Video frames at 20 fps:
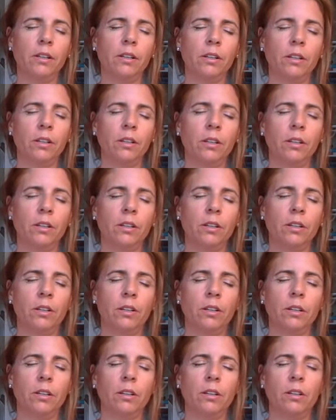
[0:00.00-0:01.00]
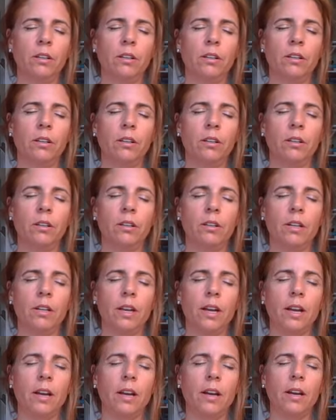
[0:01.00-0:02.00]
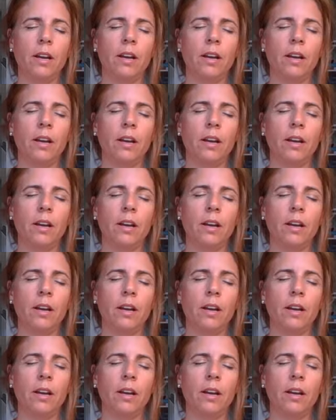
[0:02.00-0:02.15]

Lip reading: Nobody speaks.